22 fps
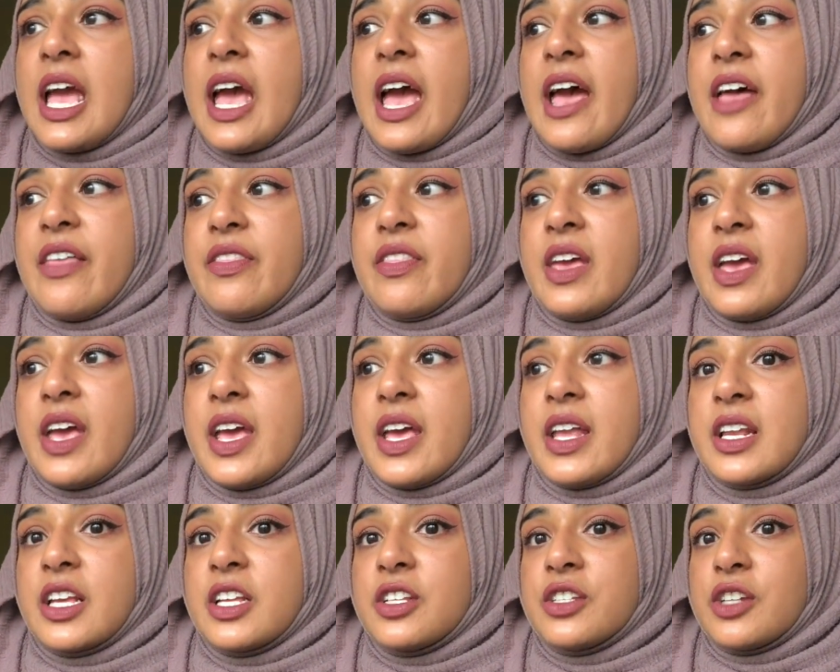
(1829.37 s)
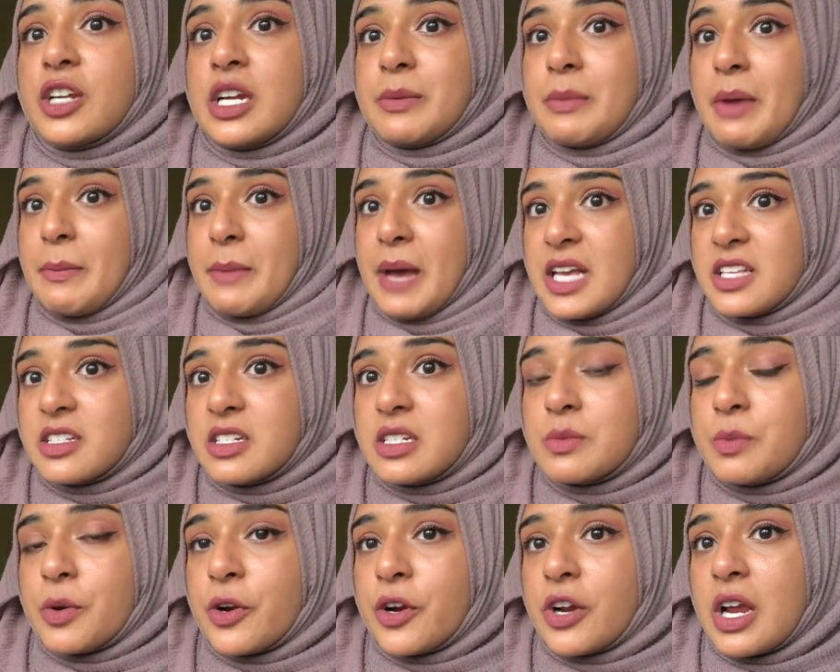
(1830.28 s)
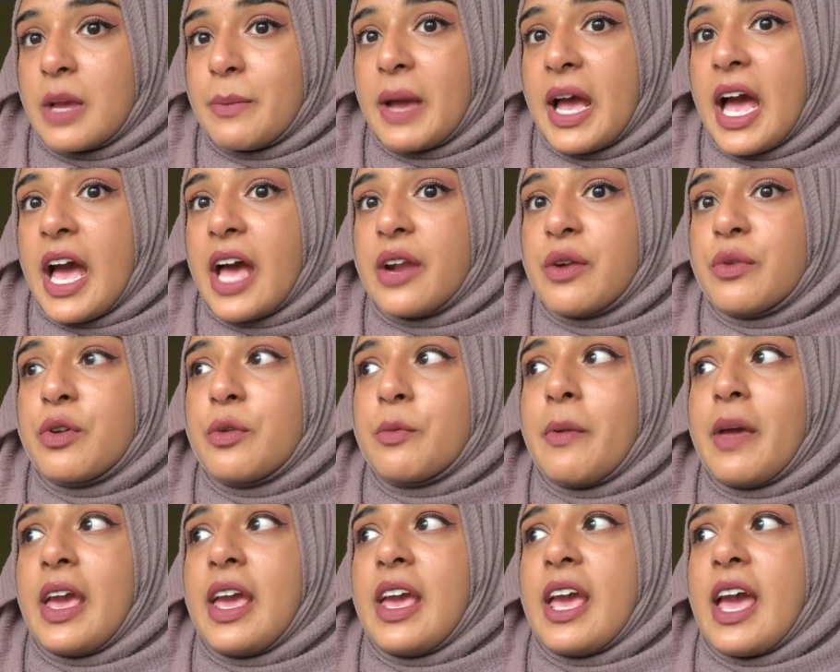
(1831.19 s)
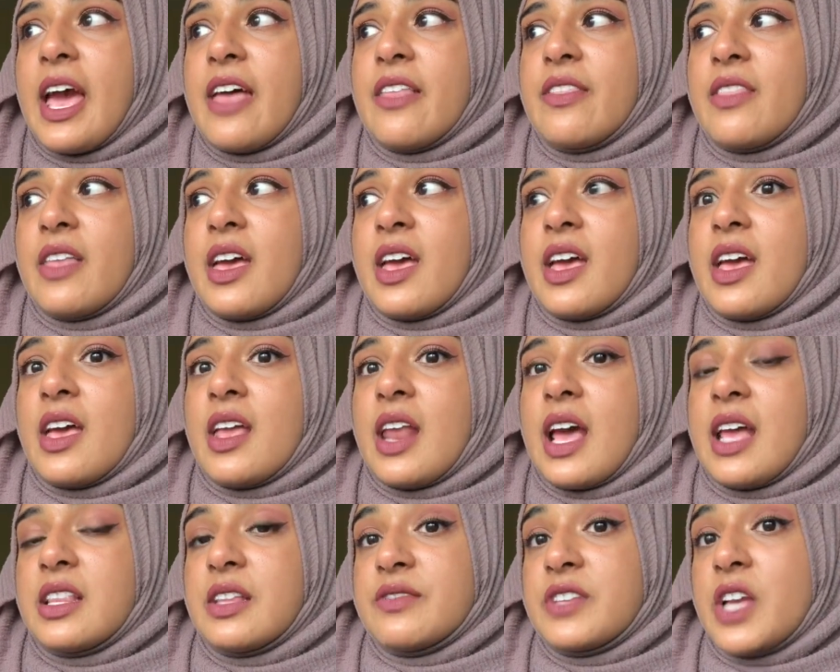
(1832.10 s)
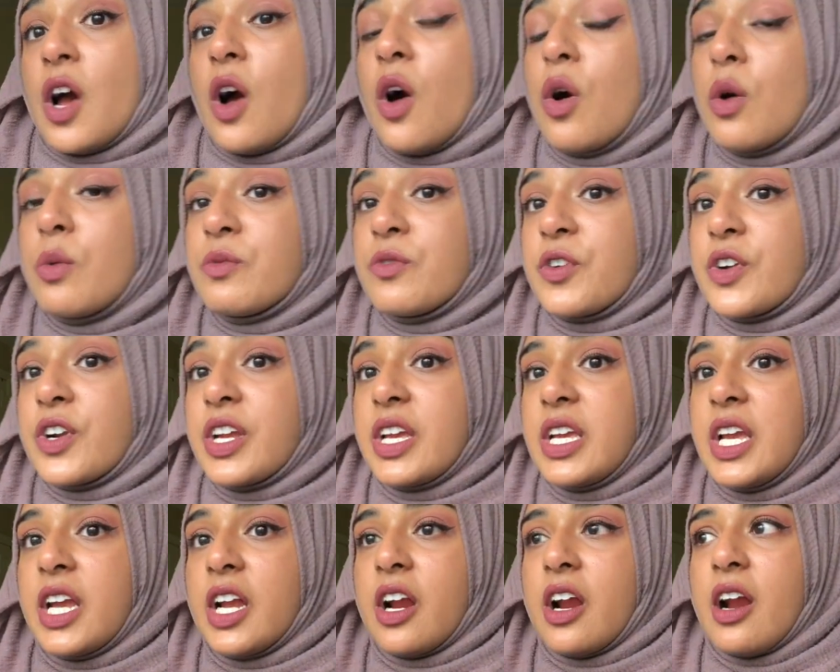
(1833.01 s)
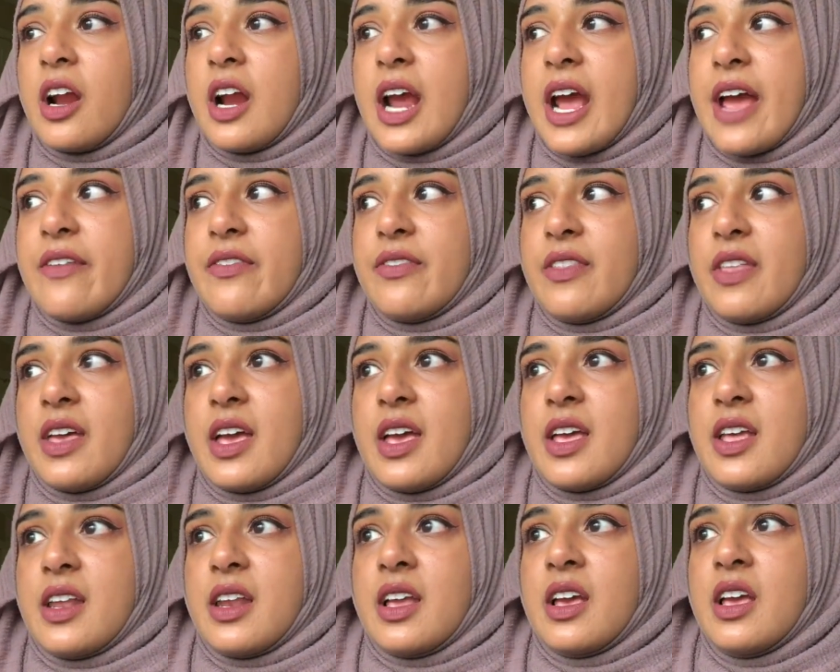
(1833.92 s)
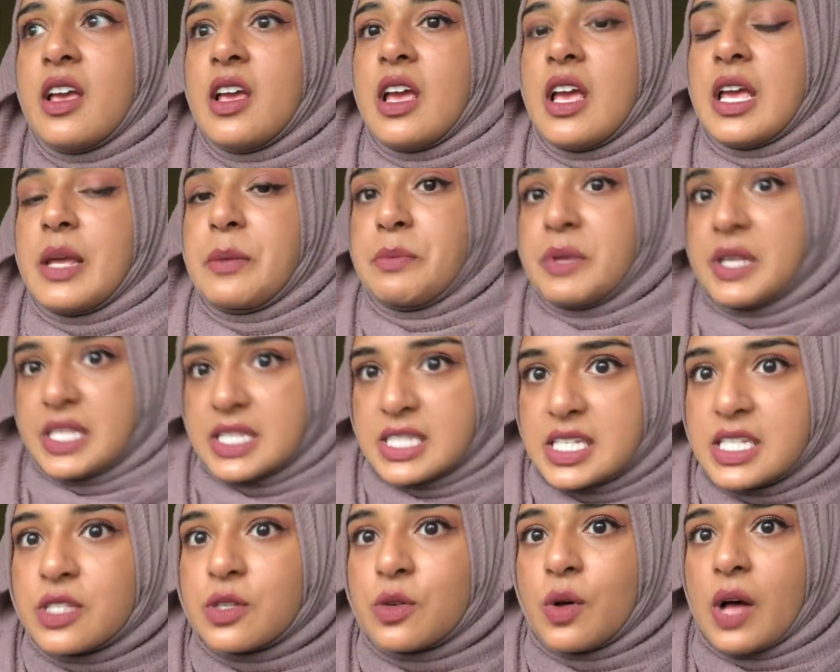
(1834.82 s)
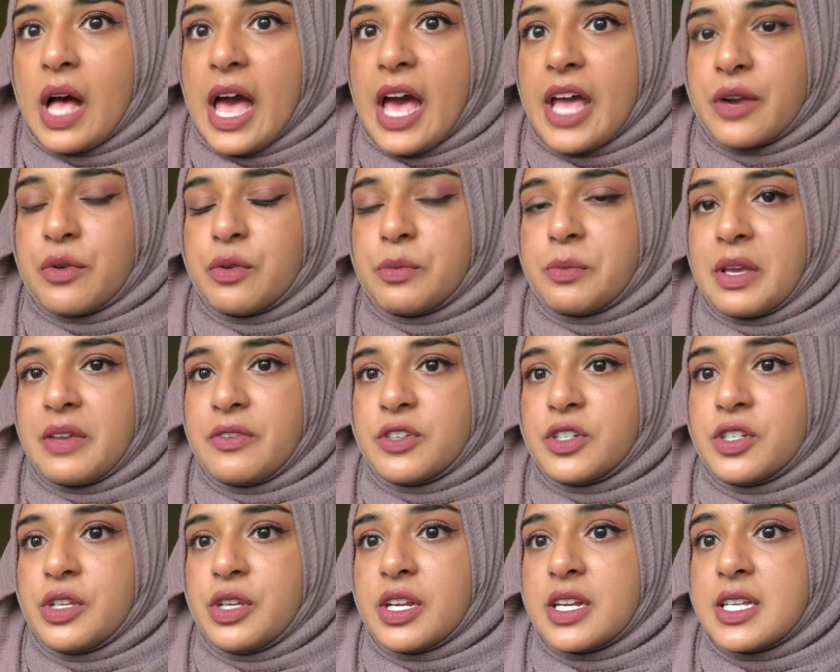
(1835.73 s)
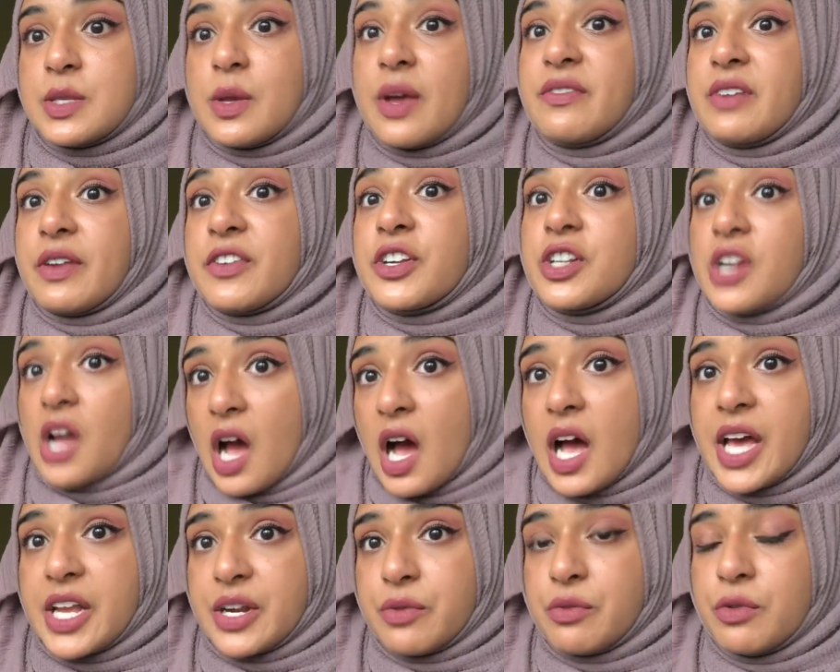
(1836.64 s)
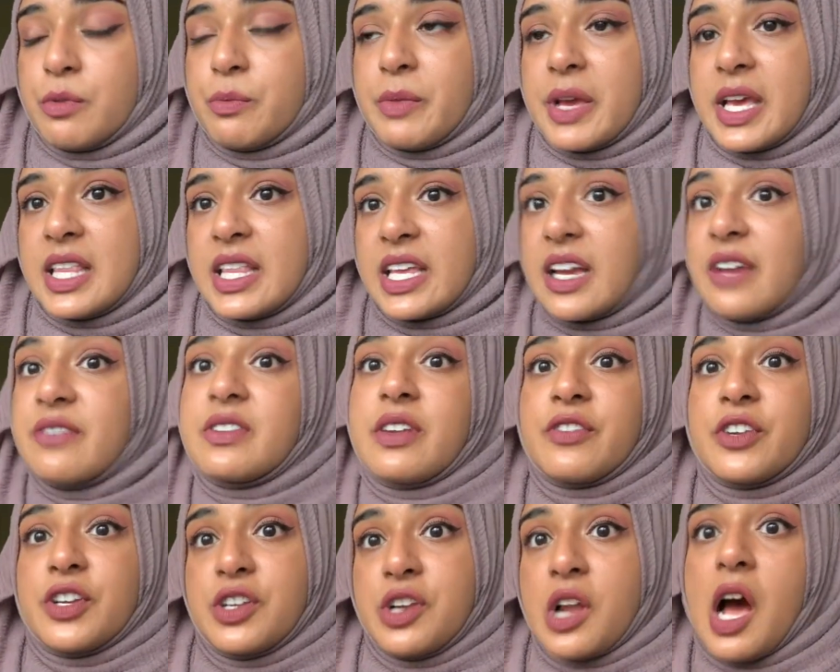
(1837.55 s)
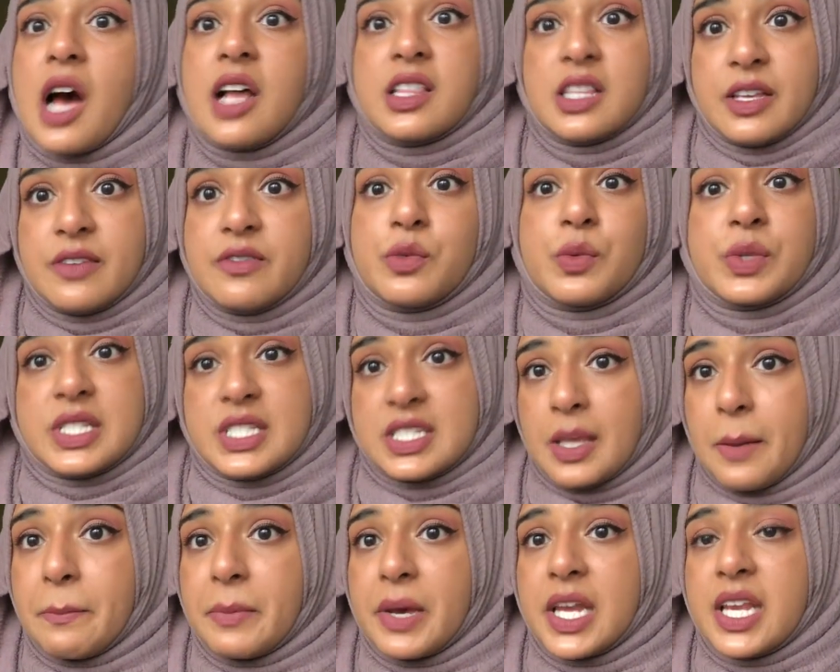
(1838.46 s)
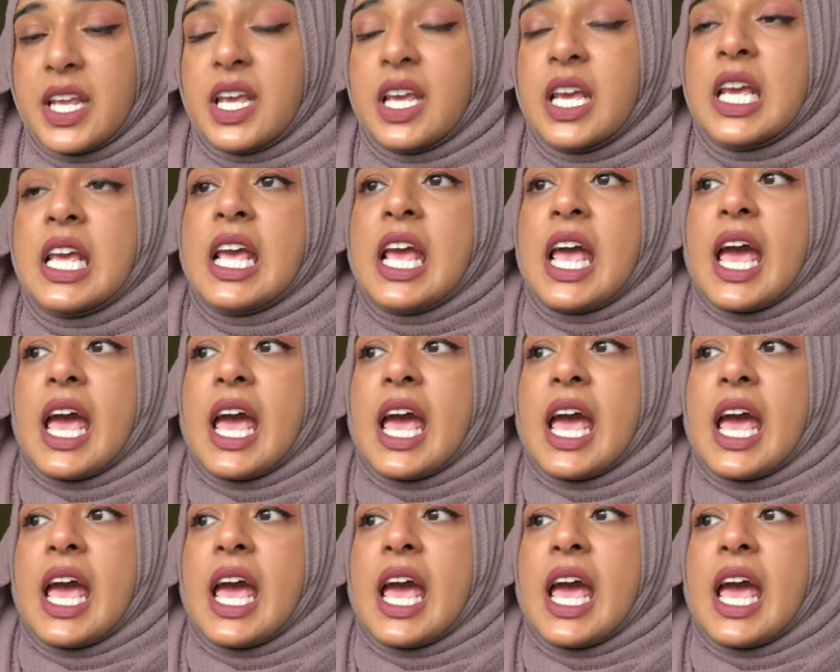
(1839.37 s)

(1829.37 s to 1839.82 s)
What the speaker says: And then during my master's program, I had a roommate, and then I lived at home for a year. And then in PT school, I had a roommate for 2 years. So I've never not had a roommate. Like I've never not lived with somebody.